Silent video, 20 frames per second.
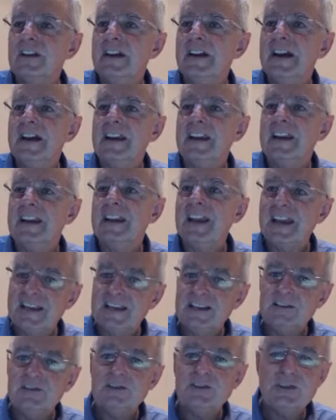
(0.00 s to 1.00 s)
and
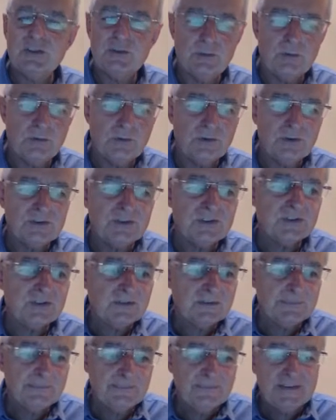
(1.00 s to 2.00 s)
gained shorts.
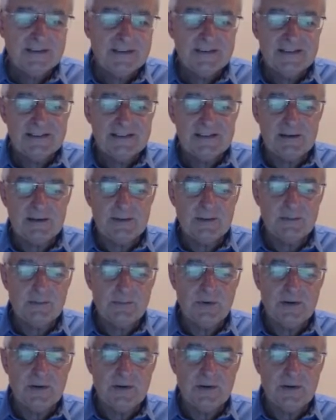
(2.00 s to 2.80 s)
So